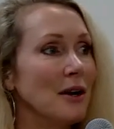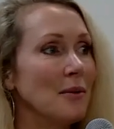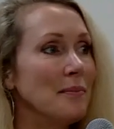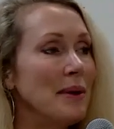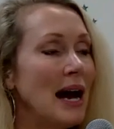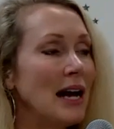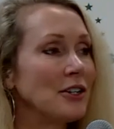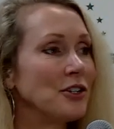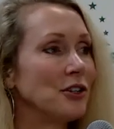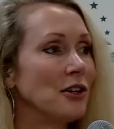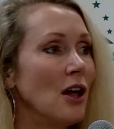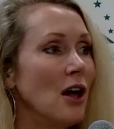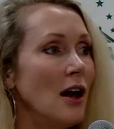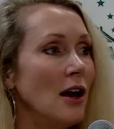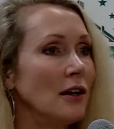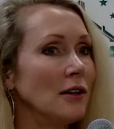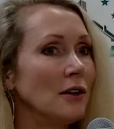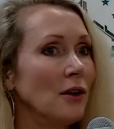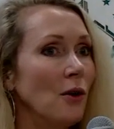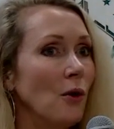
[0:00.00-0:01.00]
patch
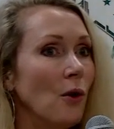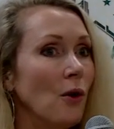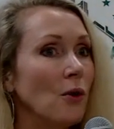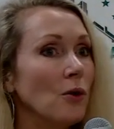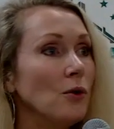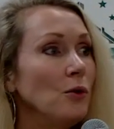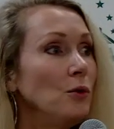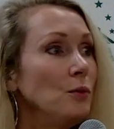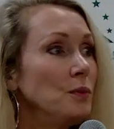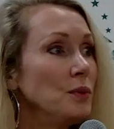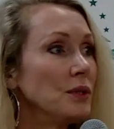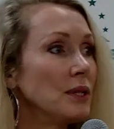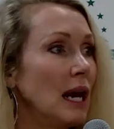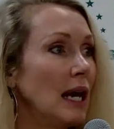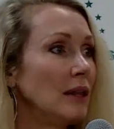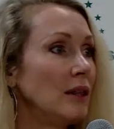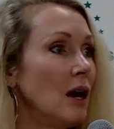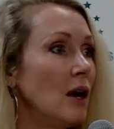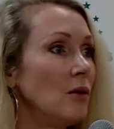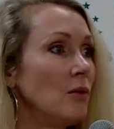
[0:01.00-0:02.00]
along, or oops,
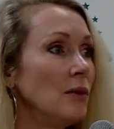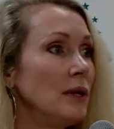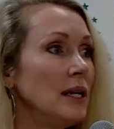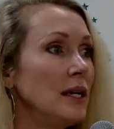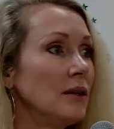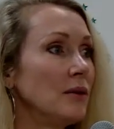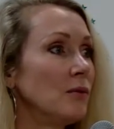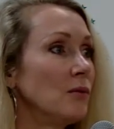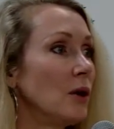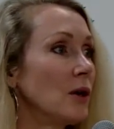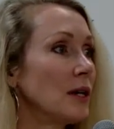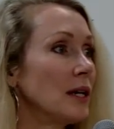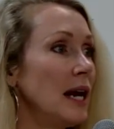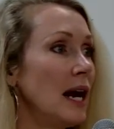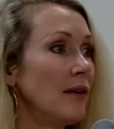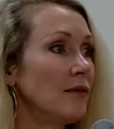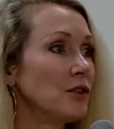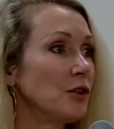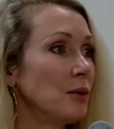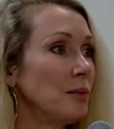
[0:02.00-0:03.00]
I thought we weren't going to
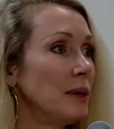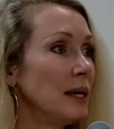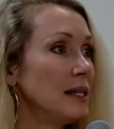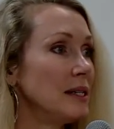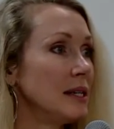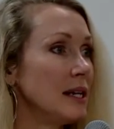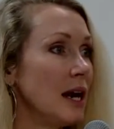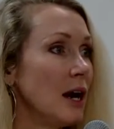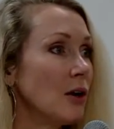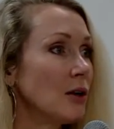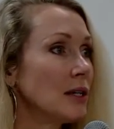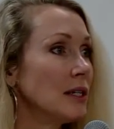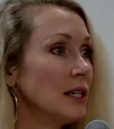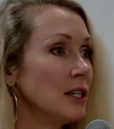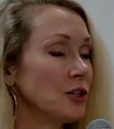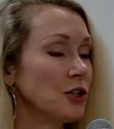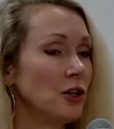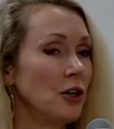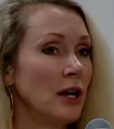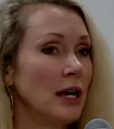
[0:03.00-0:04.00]
have to replace the air
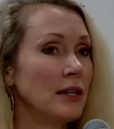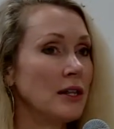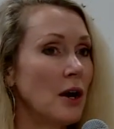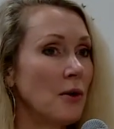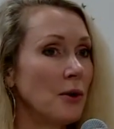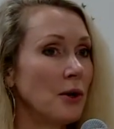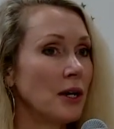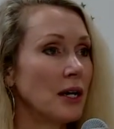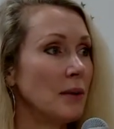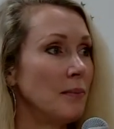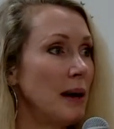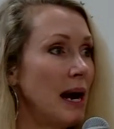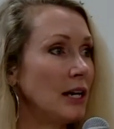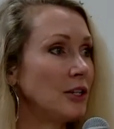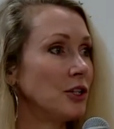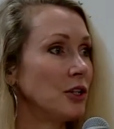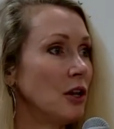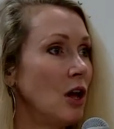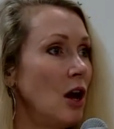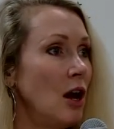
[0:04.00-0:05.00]
conditioner. I thought we were going to
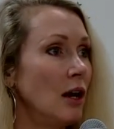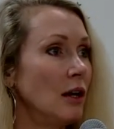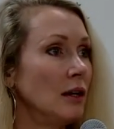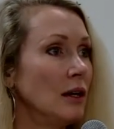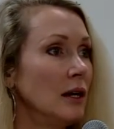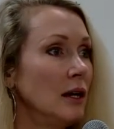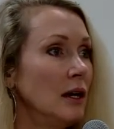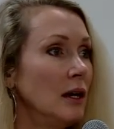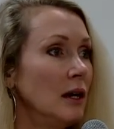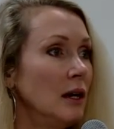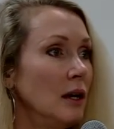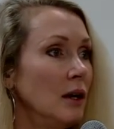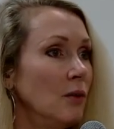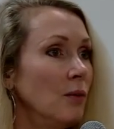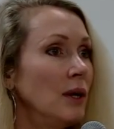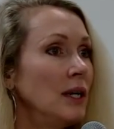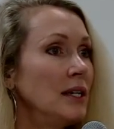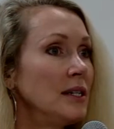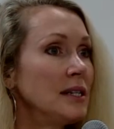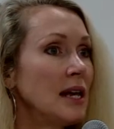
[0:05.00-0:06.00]
patch along.
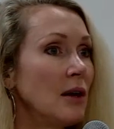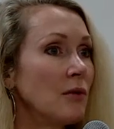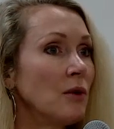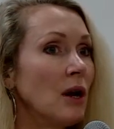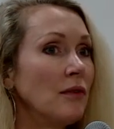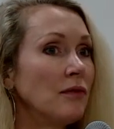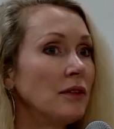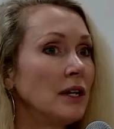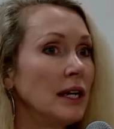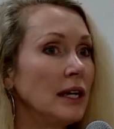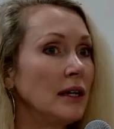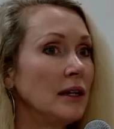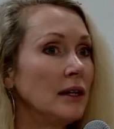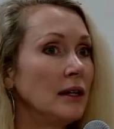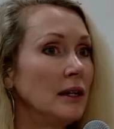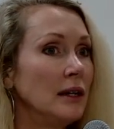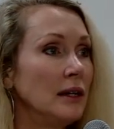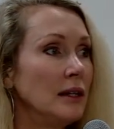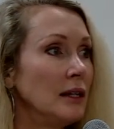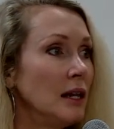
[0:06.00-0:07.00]
What is that roughly?
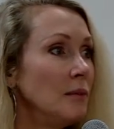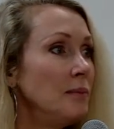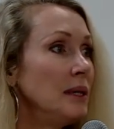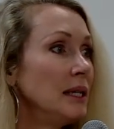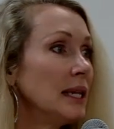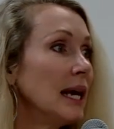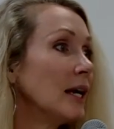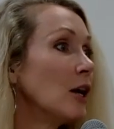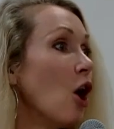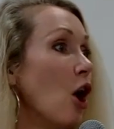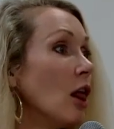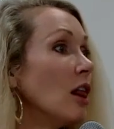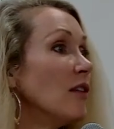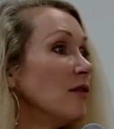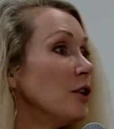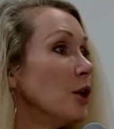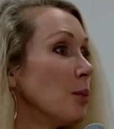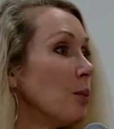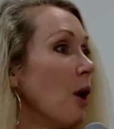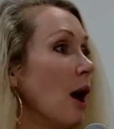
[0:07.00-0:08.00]
That'd be like all
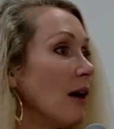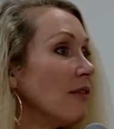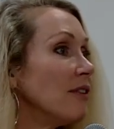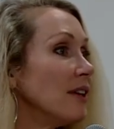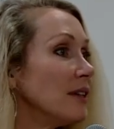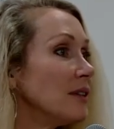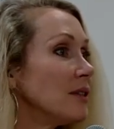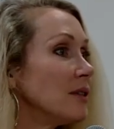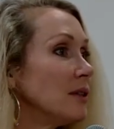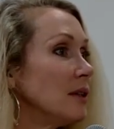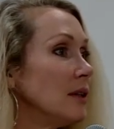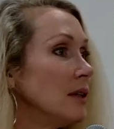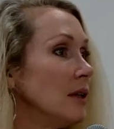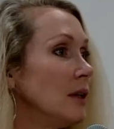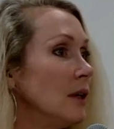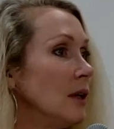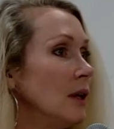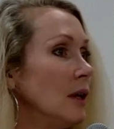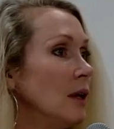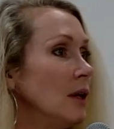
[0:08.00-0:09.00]
of your profits.
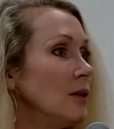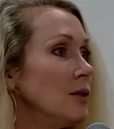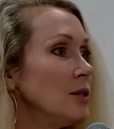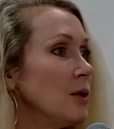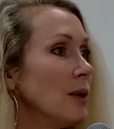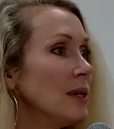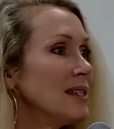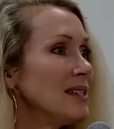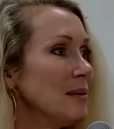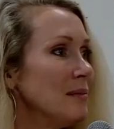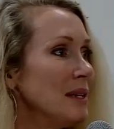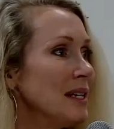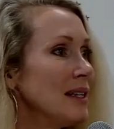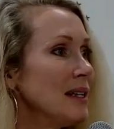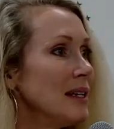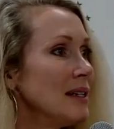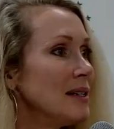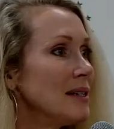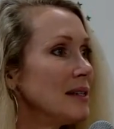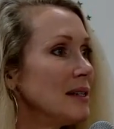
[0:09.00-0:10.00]
So on something
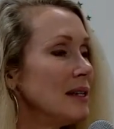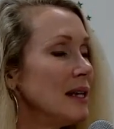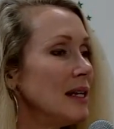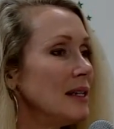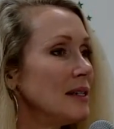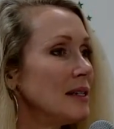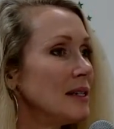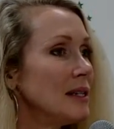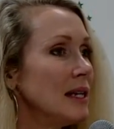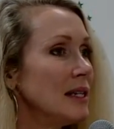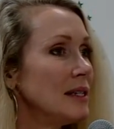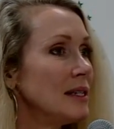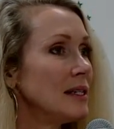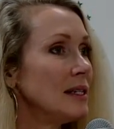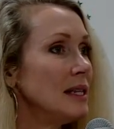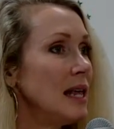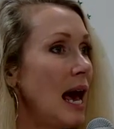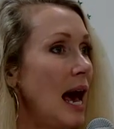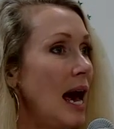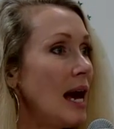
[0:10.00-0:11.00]
that's
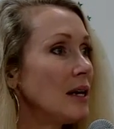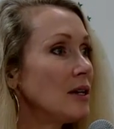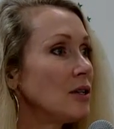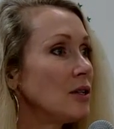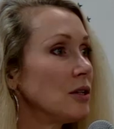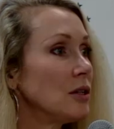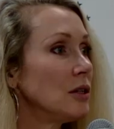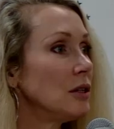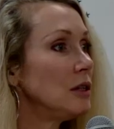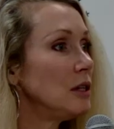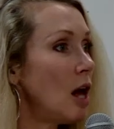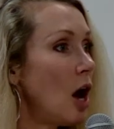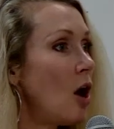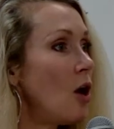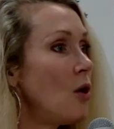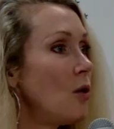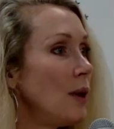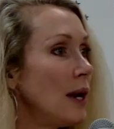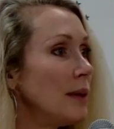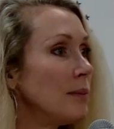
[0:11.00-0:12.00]
that
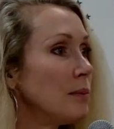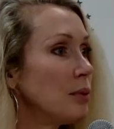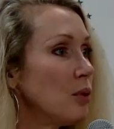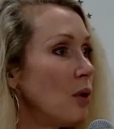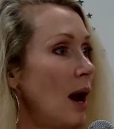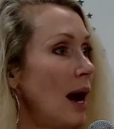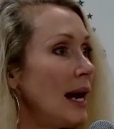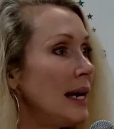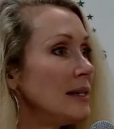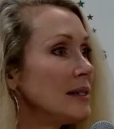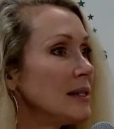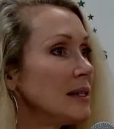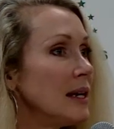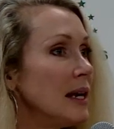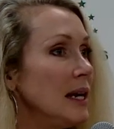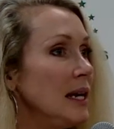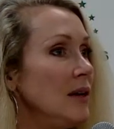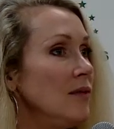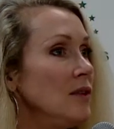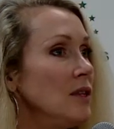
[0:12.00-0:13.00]
low in price,
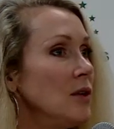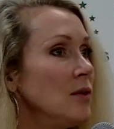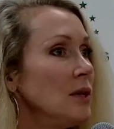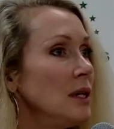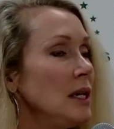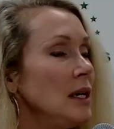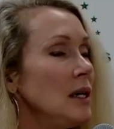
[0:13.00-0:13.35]
even though